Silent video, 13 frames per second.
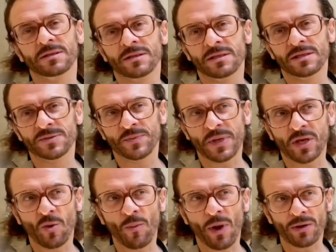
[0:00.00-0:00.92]
speak
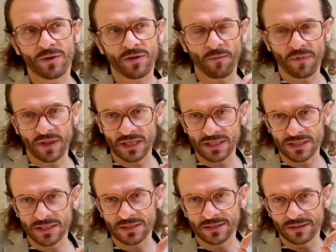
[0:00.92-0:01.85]
about some
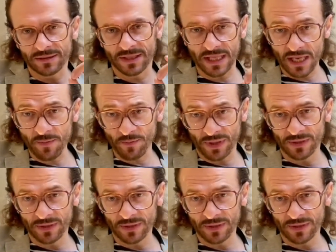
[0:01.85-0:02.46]
things deep,